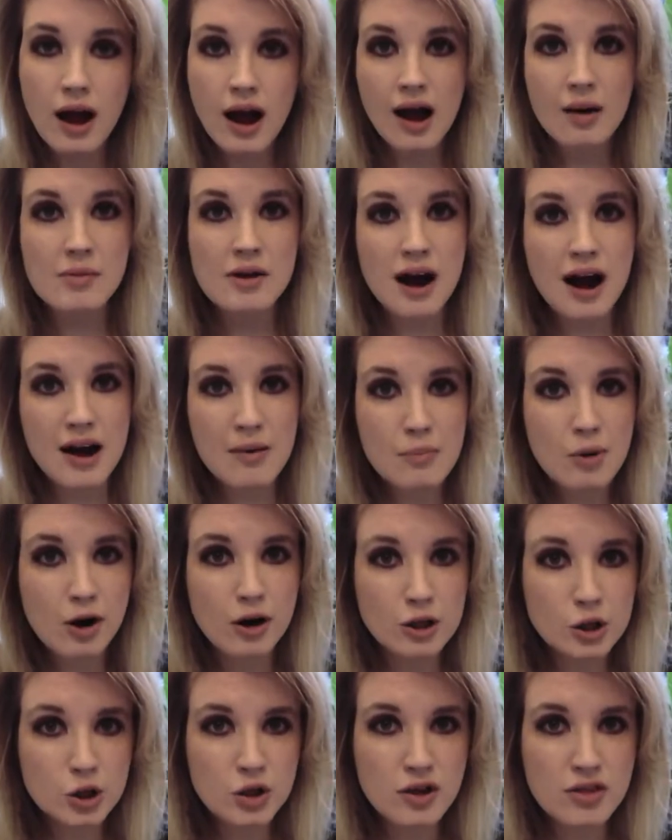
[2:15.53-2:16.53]
I mean, I
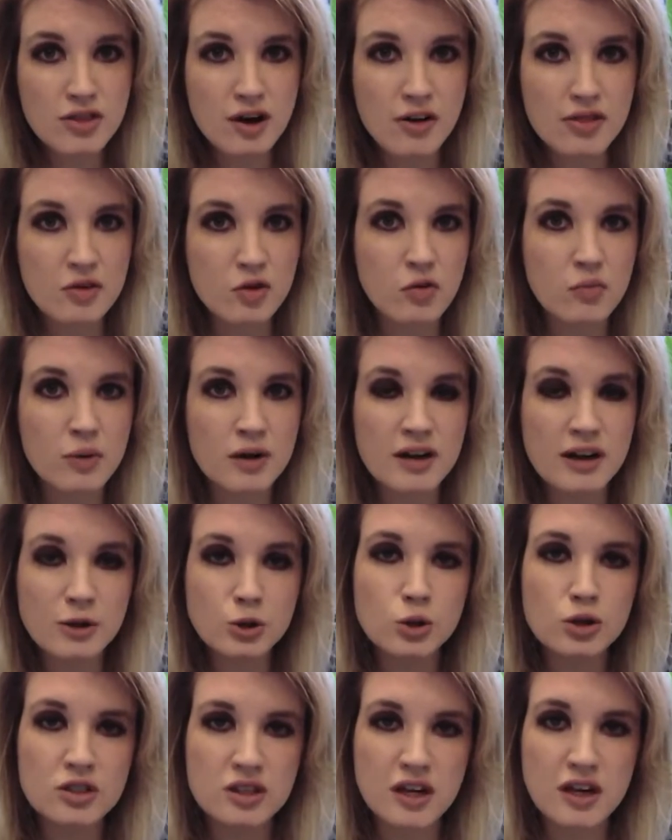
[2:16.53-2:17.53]
partially thought that it would have been
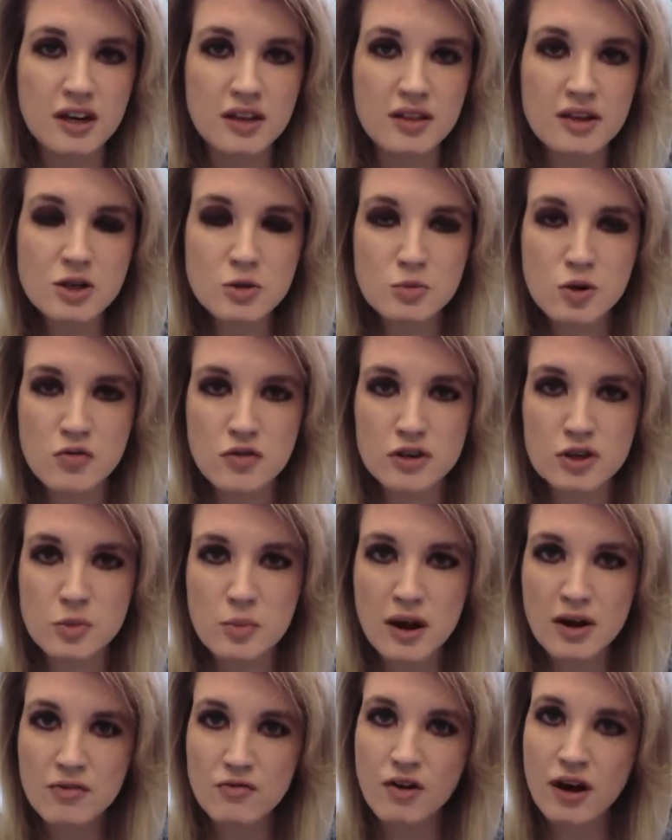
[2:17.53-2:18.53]
interesting in this movie to
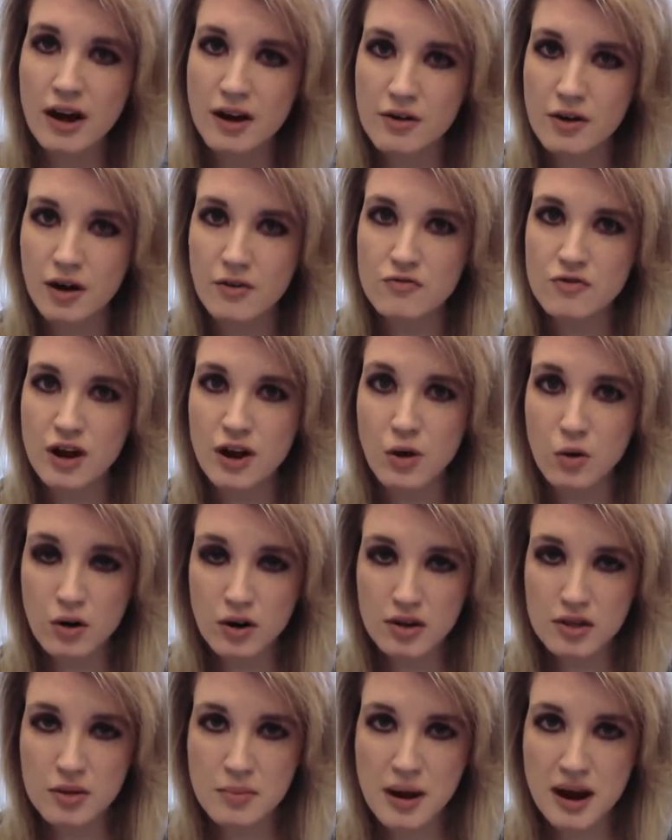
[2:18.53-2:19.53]
make
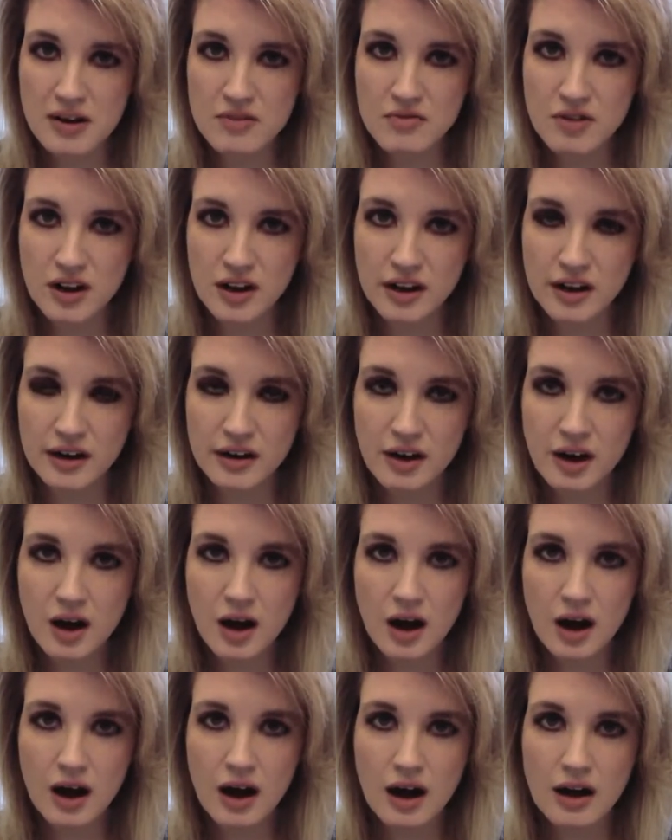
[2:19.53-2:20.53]
Faora the main villain,
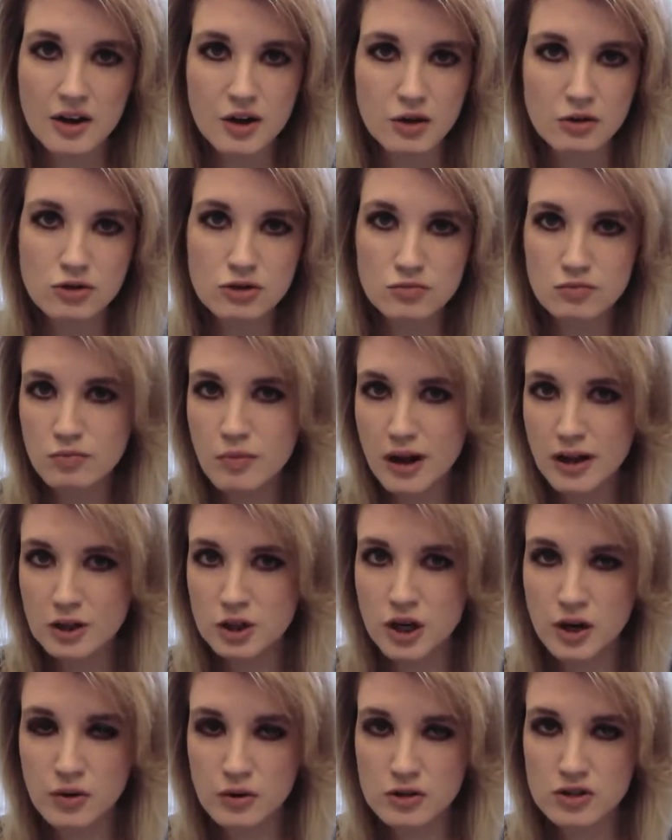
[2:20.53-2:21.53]
make
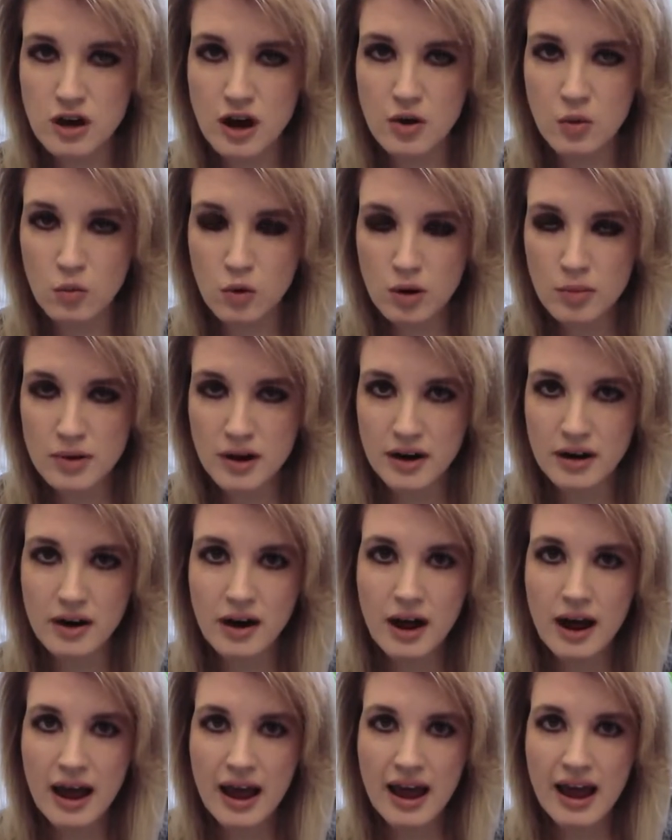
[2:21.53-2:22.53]
General Zod a woman,
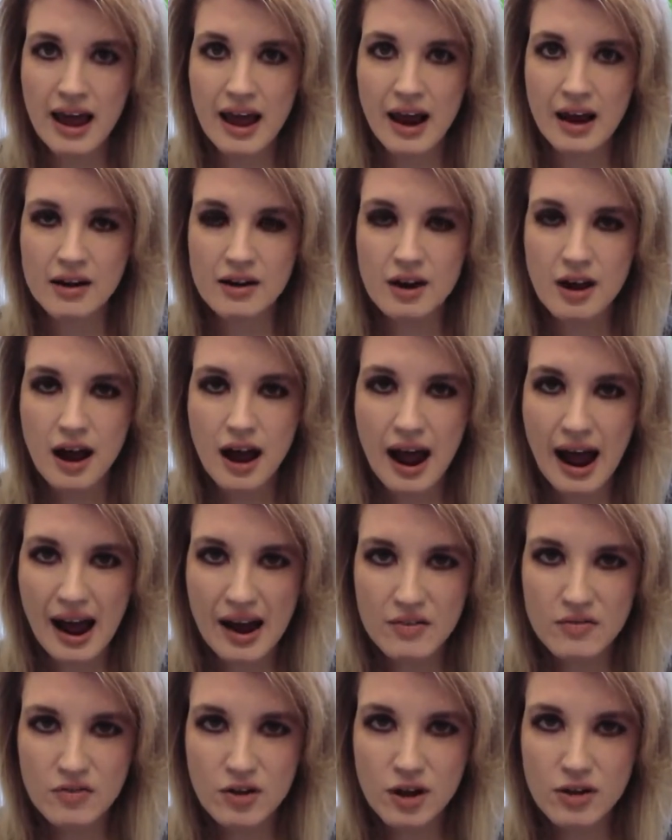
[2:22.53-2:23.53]
and
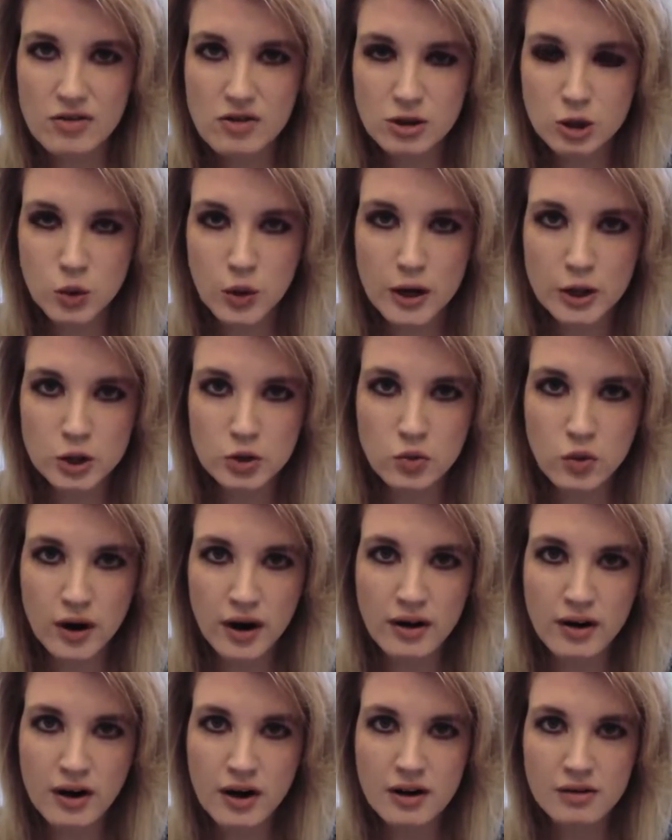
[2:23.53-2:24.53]
have a situation
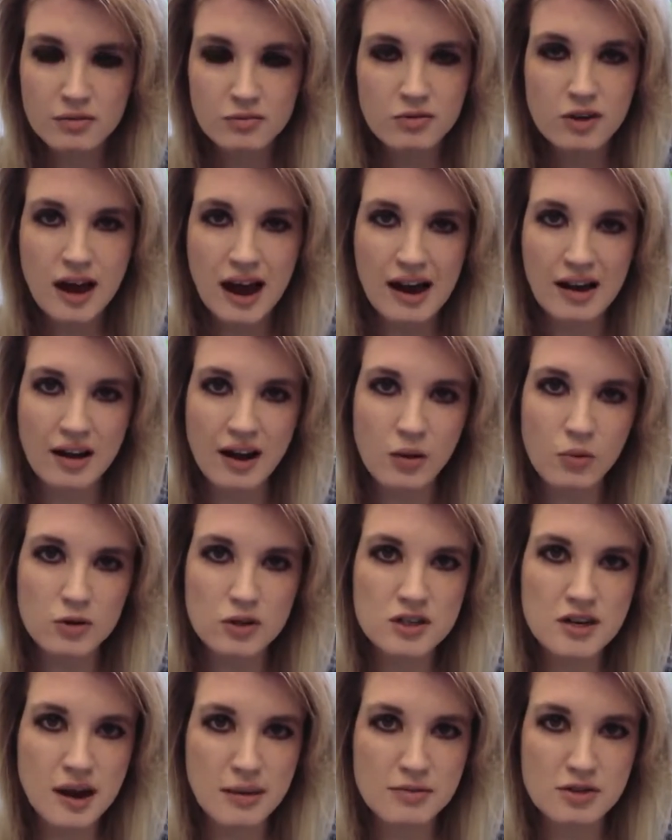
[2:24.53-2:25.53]
where Kal-El
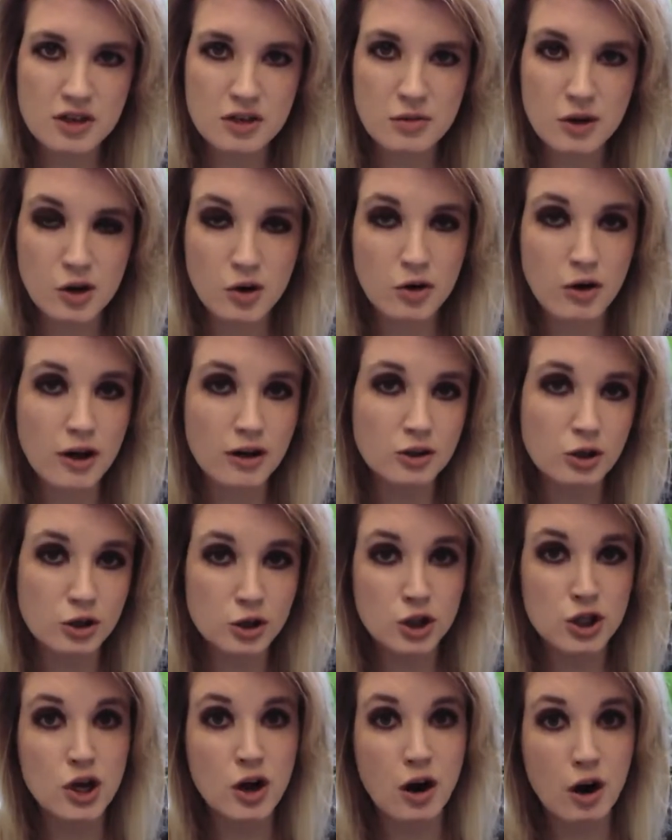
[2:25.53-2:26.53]
was tempted, and
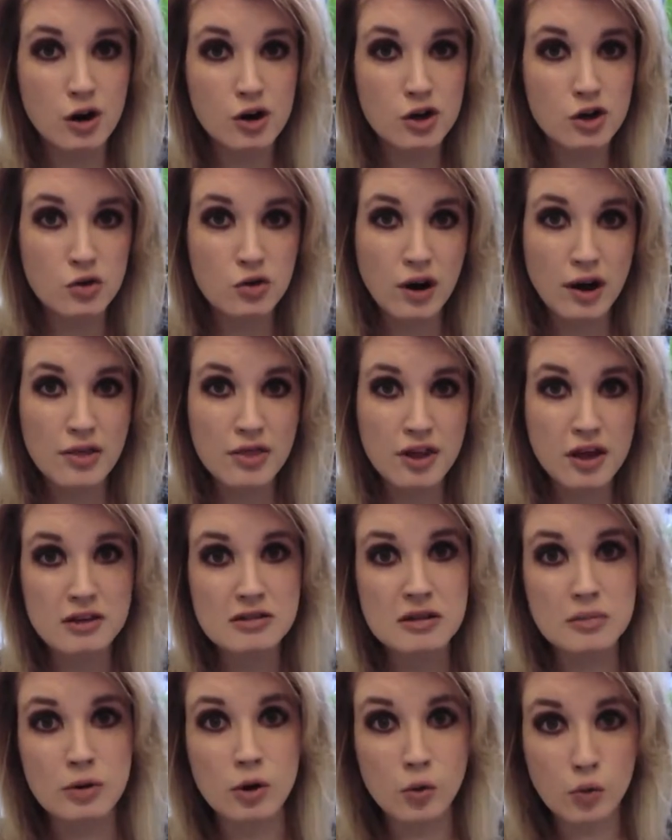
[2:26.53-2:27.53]
she argued, I
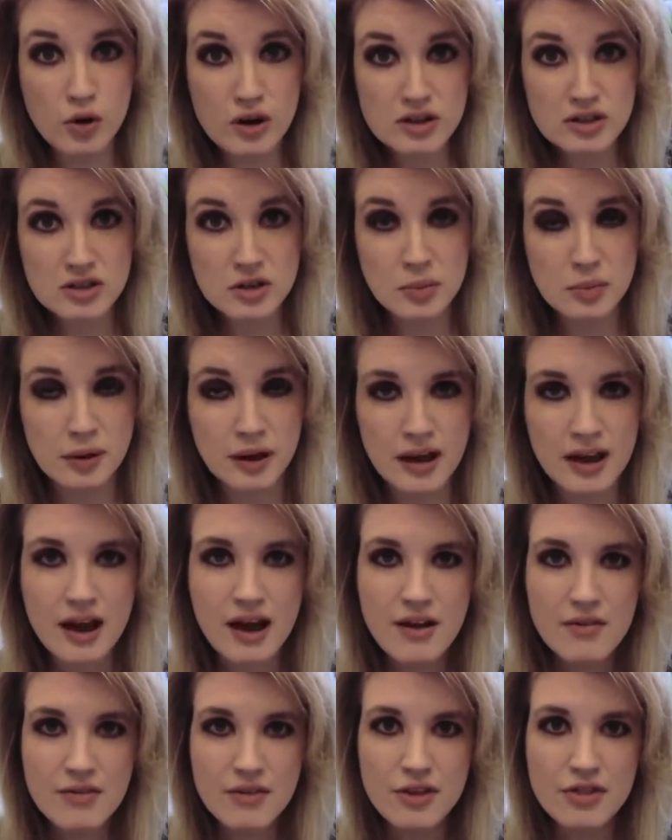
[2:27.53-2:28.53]
think, somewhat
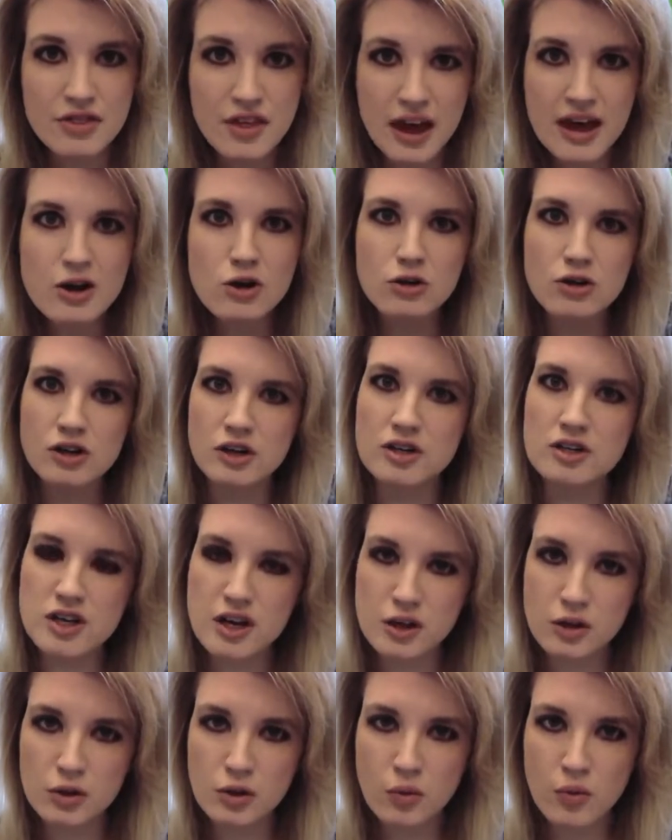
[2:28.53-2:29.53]
reasonably, that they could
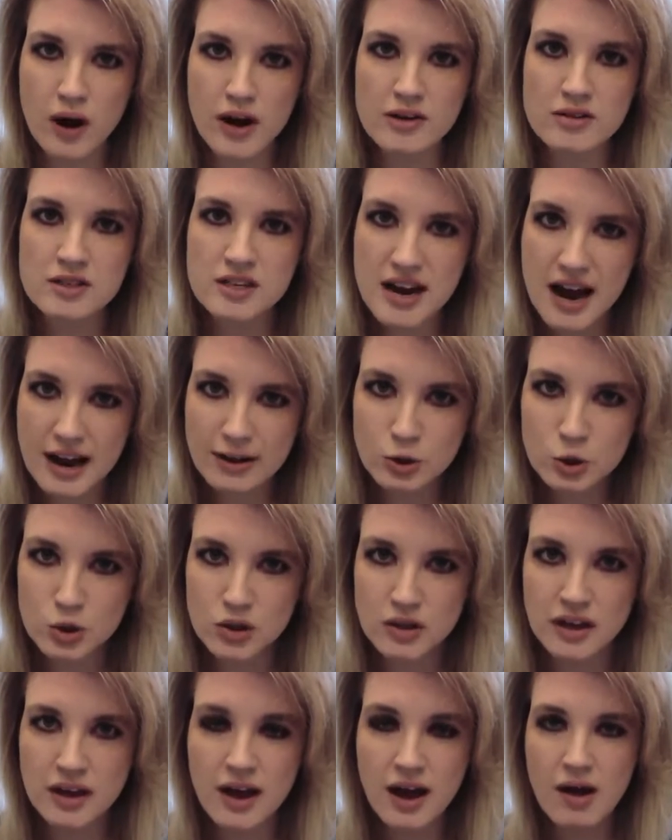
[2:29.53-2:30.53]
continue the race
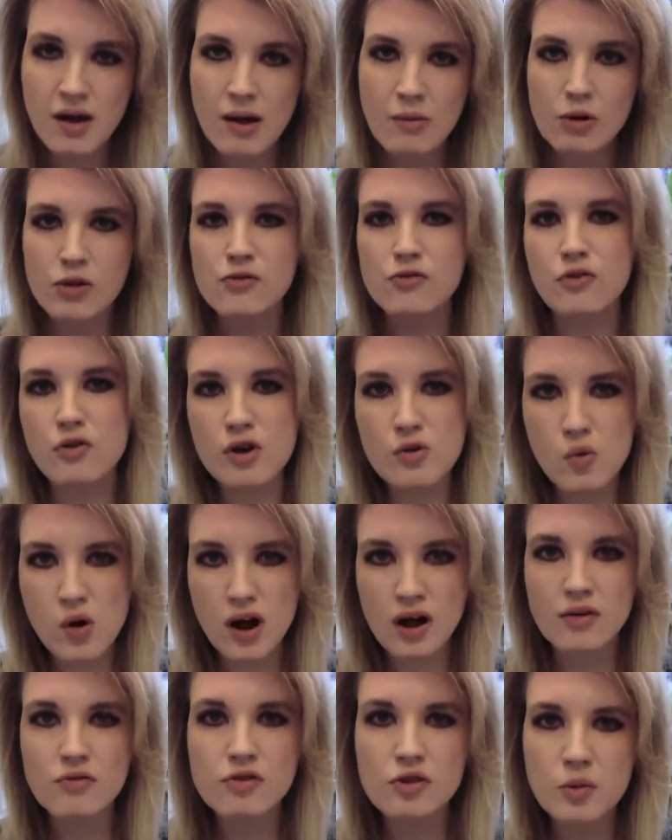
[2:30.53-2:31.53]
naturally with free
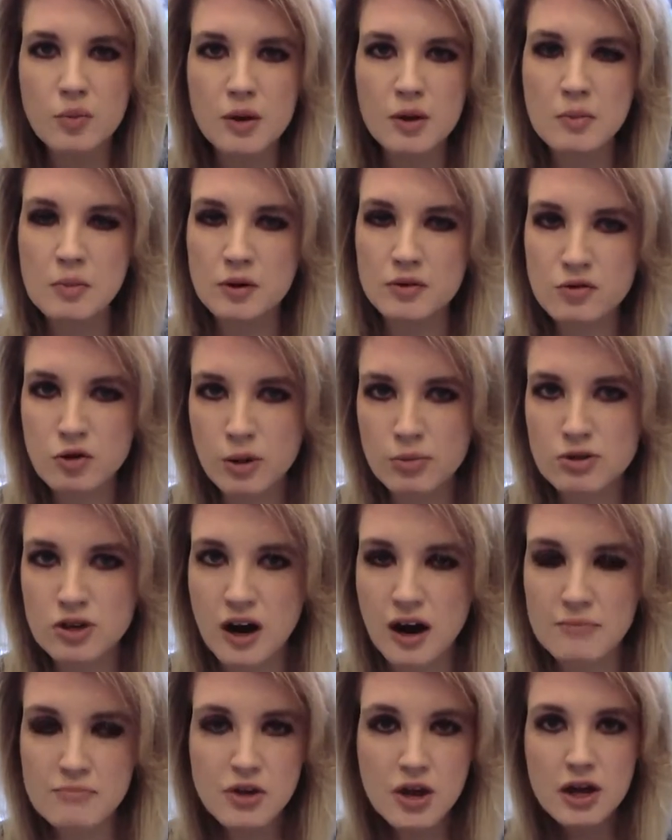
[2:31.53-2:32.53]
will for the people of
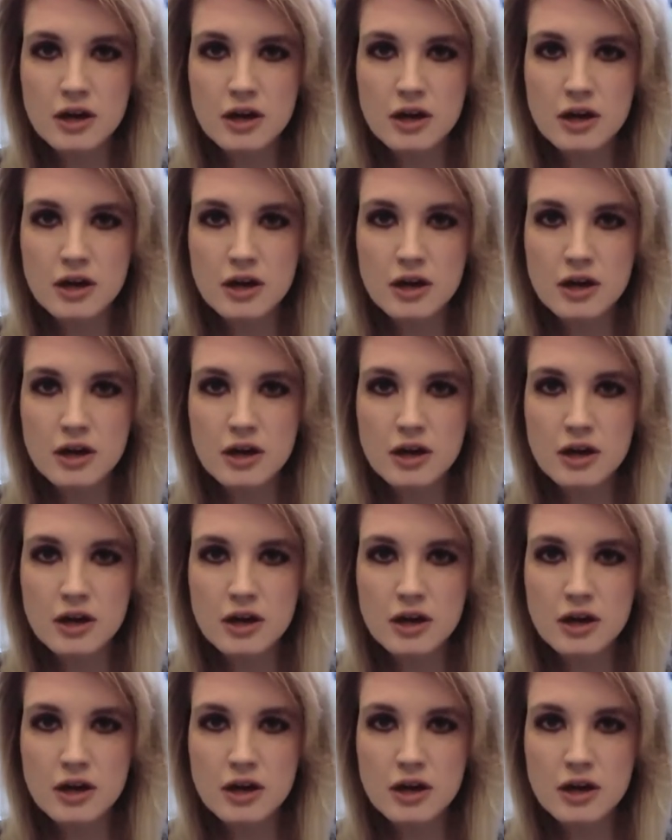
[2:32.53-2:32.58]
Krypton.